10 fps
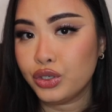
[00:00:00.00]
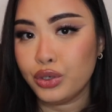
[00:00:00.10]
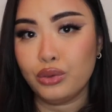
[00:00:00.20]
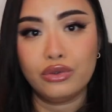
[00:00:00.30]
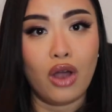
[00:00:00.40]

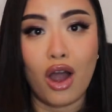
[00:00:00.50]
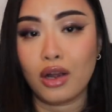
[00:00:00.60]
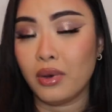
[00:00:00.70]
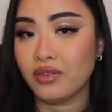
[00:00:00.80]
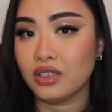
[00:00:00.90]
to
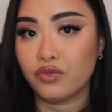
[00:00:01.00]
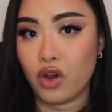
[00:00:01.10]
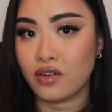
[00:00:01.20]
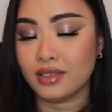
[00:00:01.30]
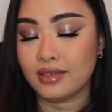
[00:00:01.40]
talk about this
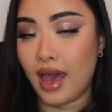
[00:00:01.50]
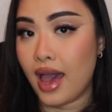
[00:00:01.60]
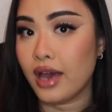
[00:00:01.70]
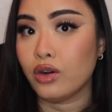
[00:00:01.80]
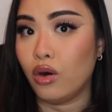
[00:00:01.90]
fragrance
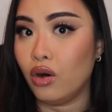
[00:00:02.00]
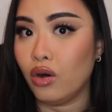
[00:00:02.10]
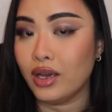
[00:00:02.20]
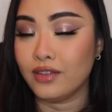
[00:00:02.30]
at all.